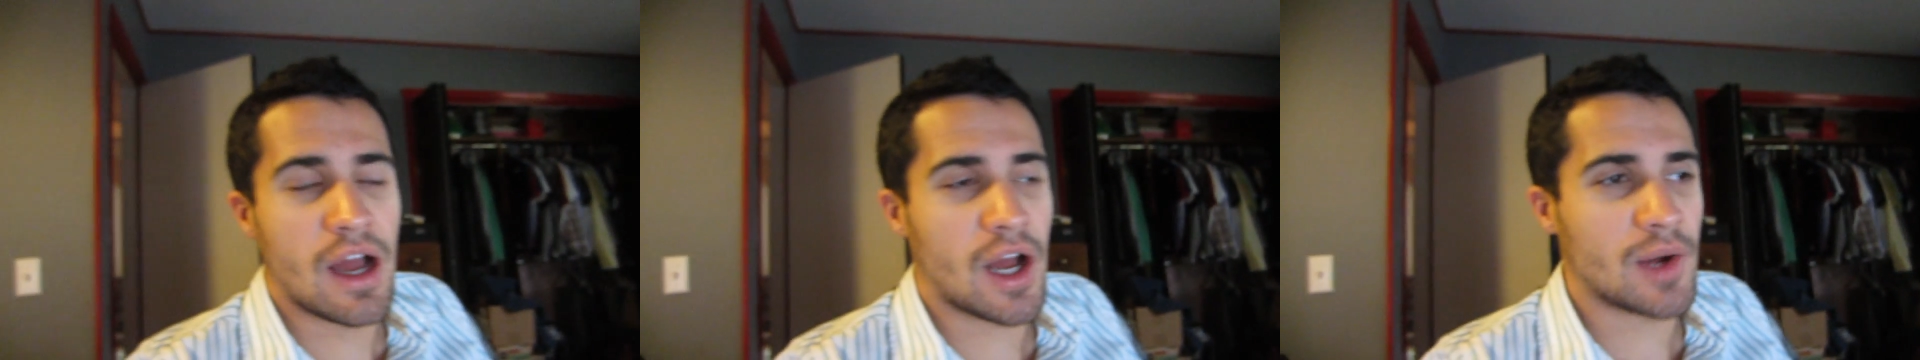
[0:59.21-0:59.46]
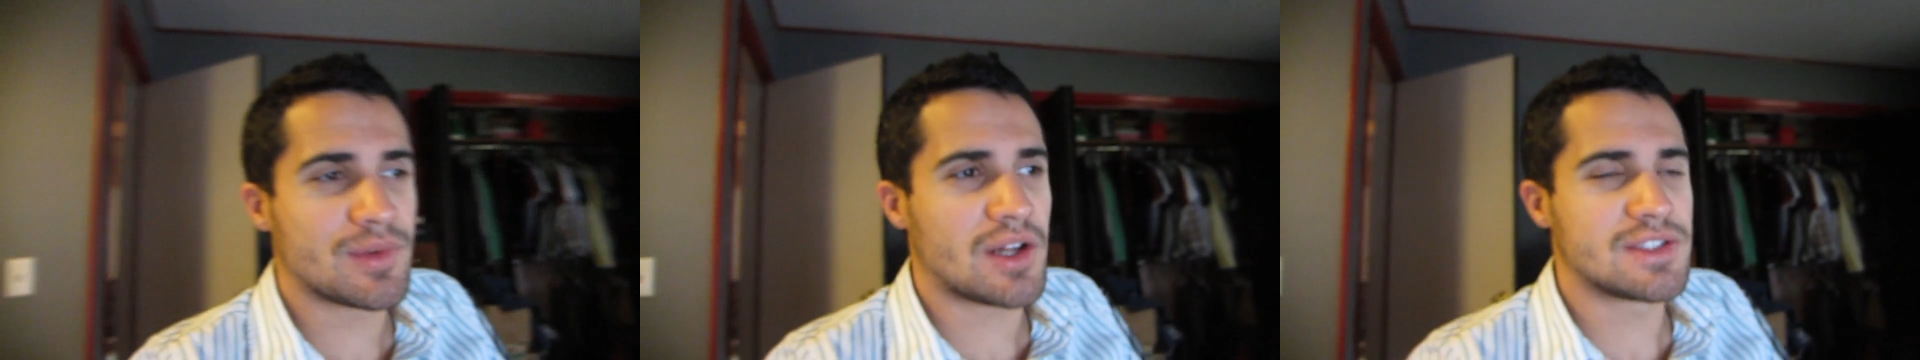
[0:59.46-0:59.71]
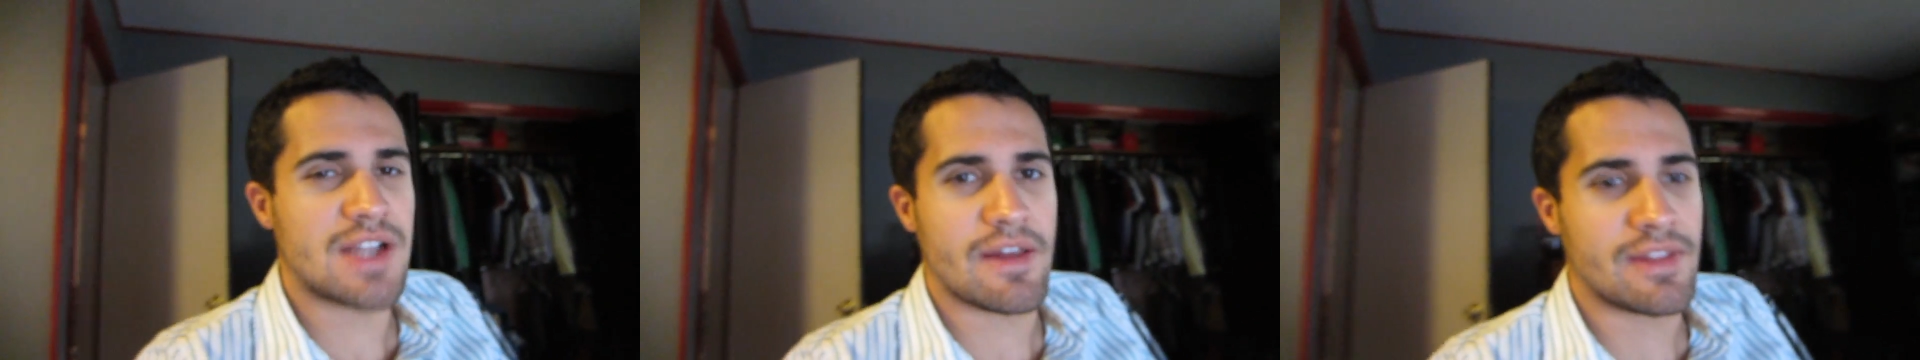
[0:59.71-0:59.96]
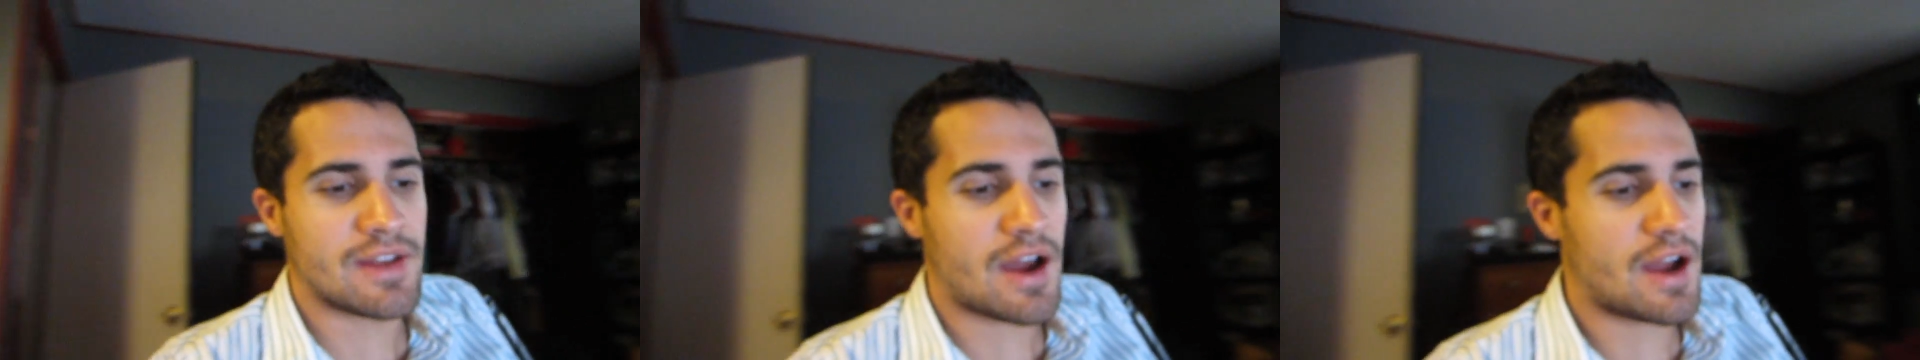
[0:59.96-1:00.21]
called Tie
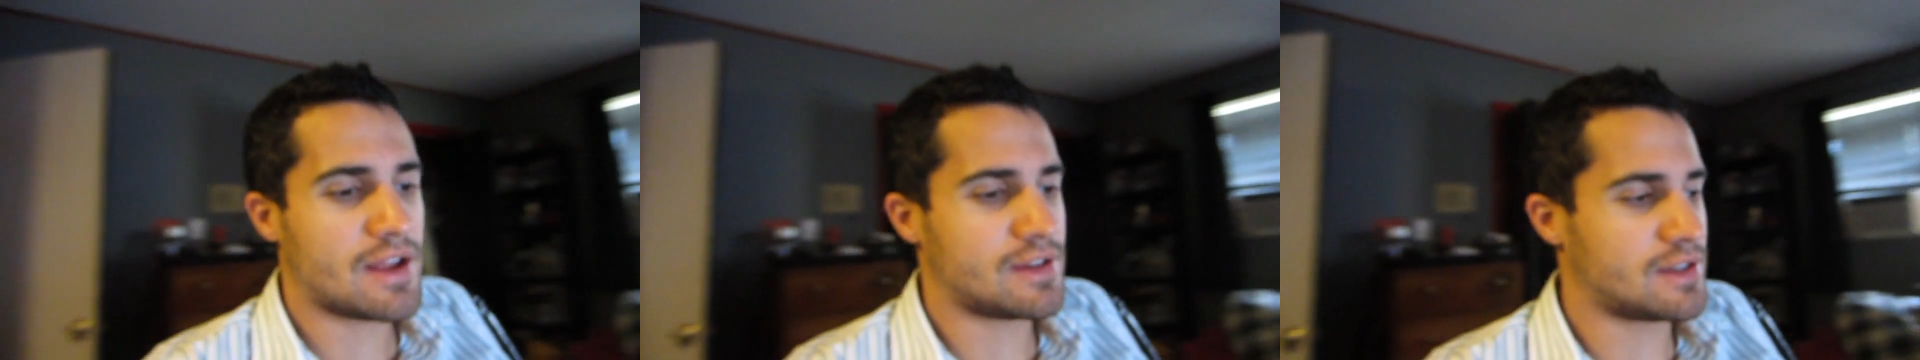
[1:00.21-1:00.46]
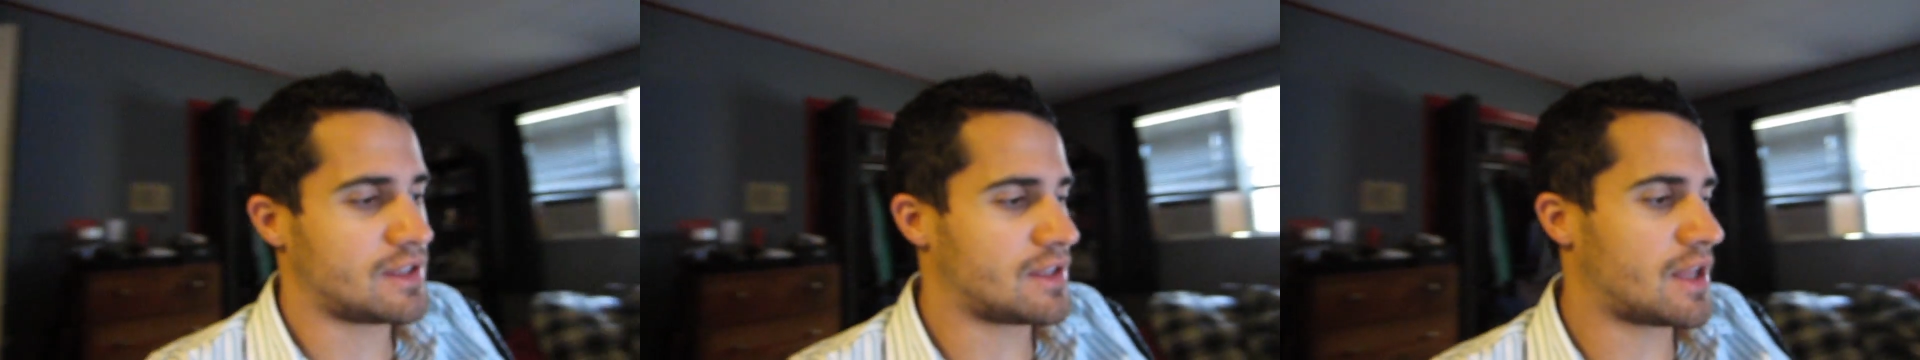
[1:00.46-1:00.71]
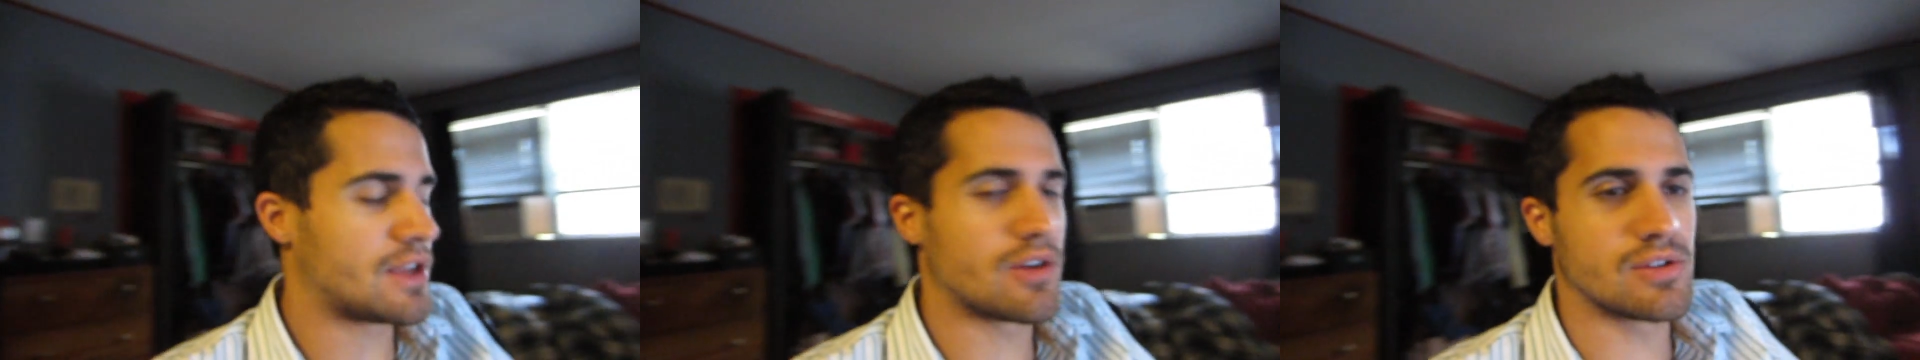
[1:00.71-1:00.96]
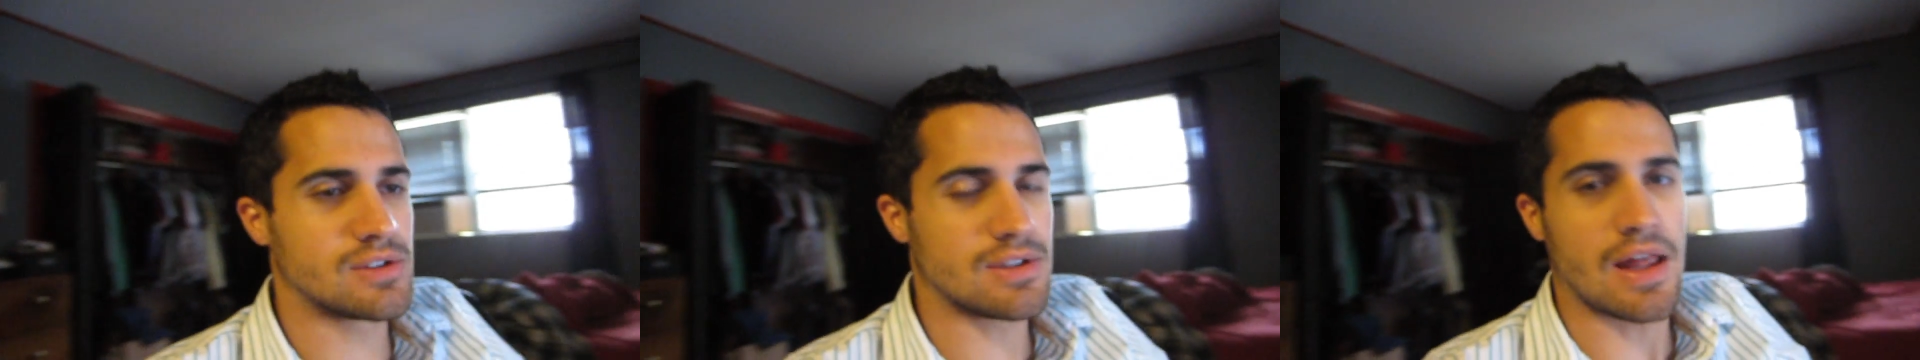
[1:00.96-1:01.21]
the Knot. And it like
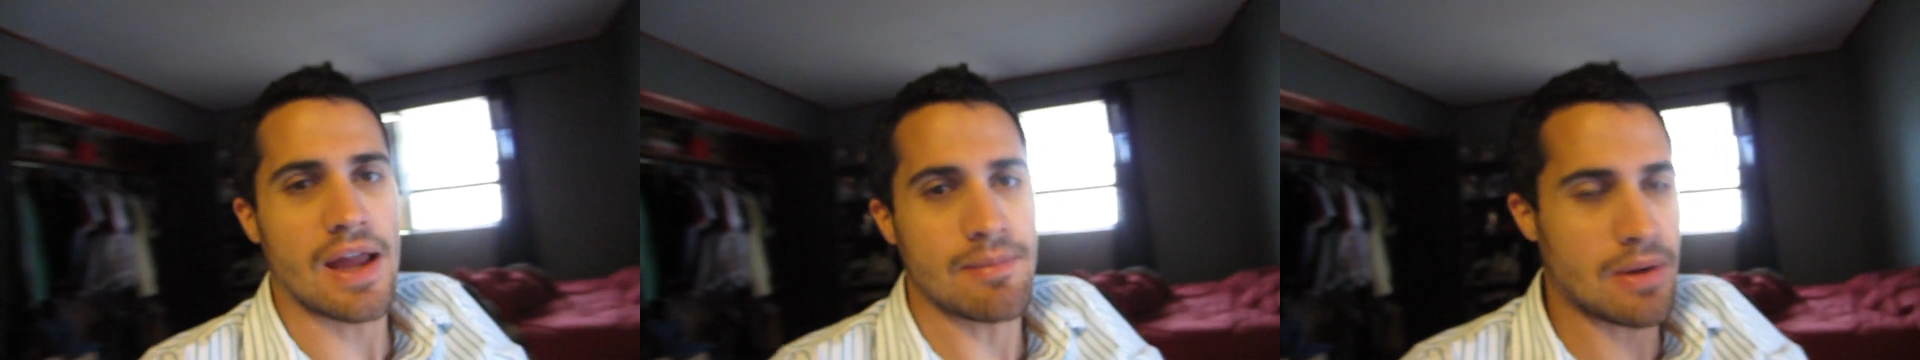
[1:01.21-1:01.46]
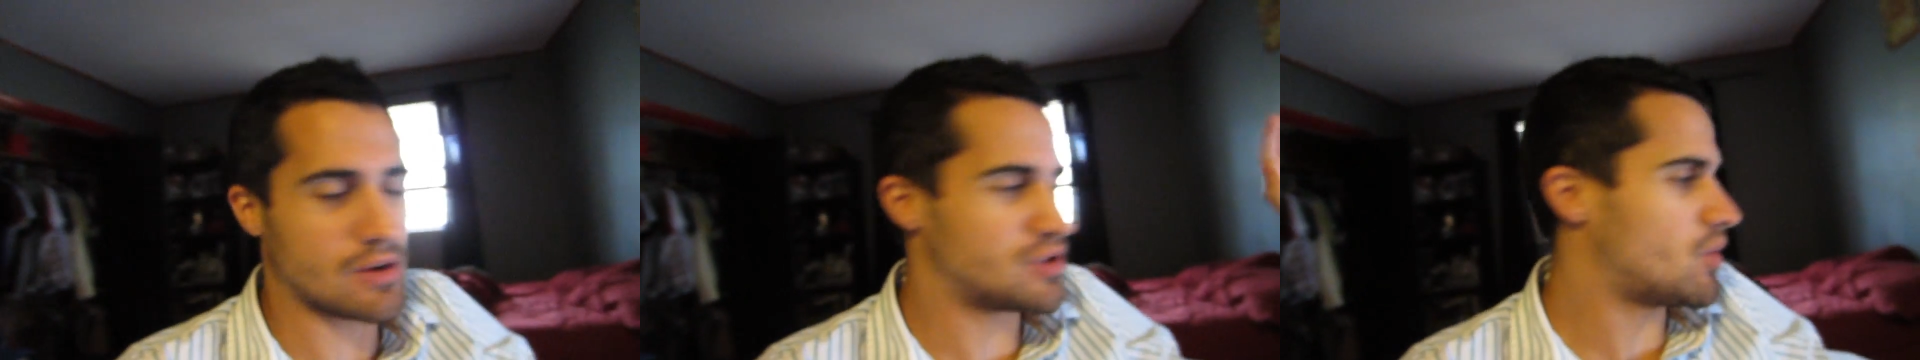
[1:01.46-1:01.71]
goes to like marriage